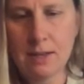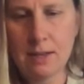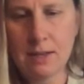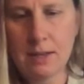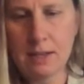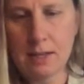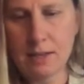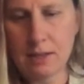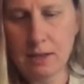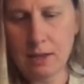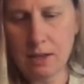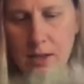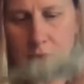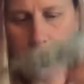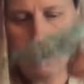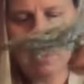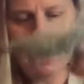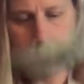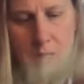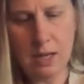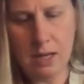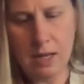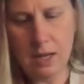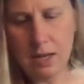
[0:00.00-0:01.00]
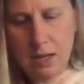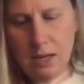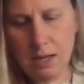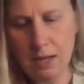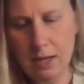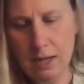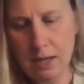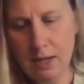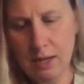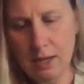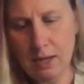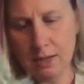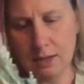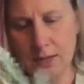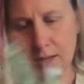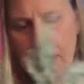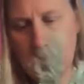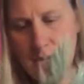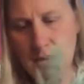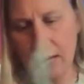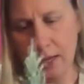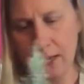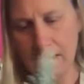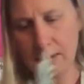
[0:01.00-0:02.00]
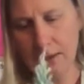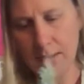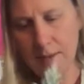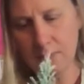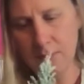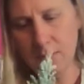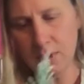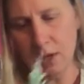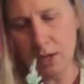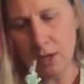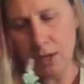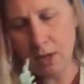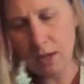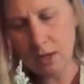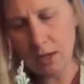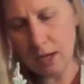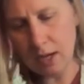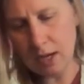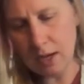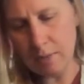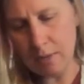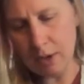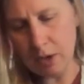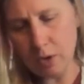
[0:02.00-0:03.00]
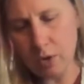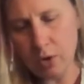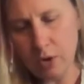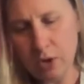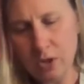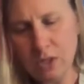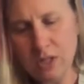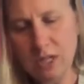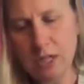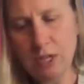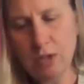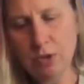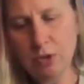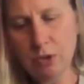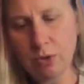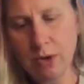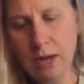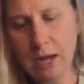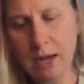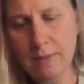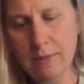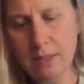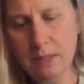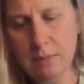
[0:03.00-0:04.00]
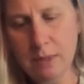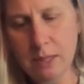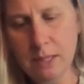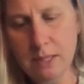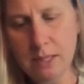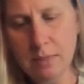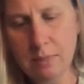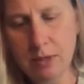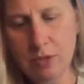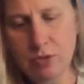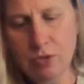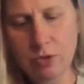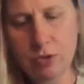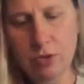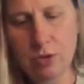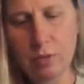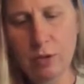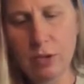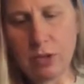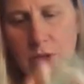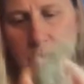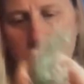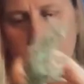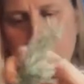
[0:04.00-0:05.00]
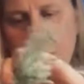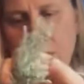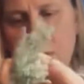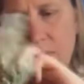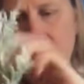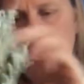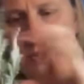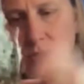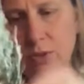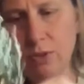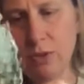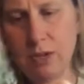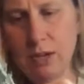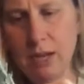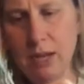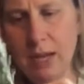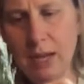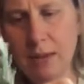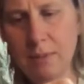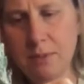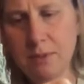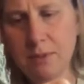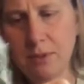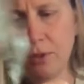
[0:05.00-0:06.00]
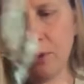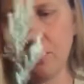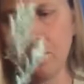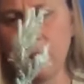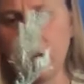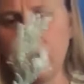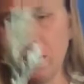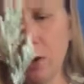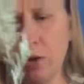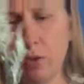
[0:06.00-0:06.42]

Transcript: And then coming in and adding them on my corners. Now you don't have to be symmetrical when you do this. You can absolutely go